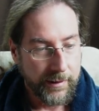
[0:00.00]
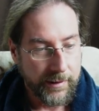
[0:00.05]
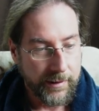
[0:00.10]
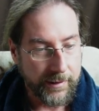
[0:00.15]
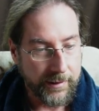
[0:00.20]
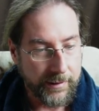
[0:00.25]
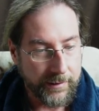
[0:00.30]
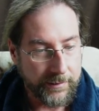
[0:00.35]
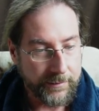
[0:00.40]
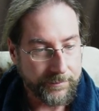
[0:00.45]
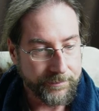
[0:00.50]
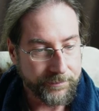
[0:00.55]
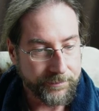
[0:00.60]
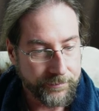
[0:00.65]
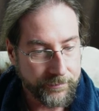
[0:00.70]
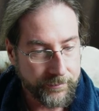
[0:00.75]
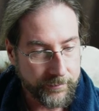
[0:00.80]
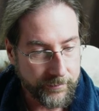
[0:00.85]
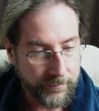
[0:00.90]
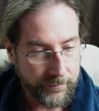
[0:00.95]
Um,
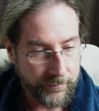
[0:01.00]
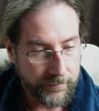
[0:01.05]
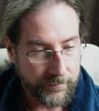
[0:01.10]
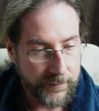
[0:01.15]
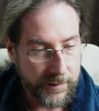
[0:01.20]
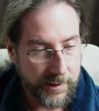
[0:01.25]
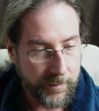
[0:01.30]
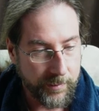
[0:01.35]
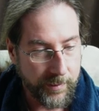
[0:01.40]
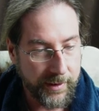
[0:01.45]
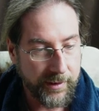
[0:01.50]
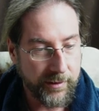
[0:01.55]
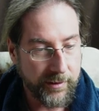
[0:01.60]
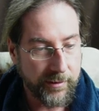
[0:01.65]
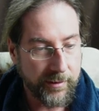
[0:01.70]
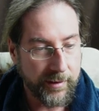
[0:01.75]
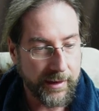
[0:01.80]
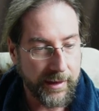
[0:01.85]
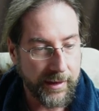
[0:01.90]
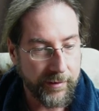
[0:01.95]
22
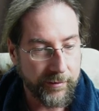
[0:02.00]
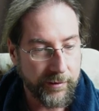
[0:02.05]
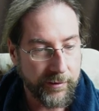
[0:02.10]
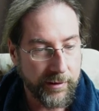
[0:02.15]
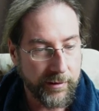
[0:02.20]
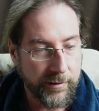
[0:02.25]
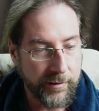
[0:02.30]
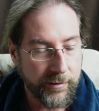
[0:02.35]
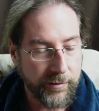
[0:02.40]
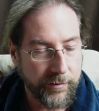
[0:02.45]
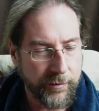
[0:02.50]
and a half euros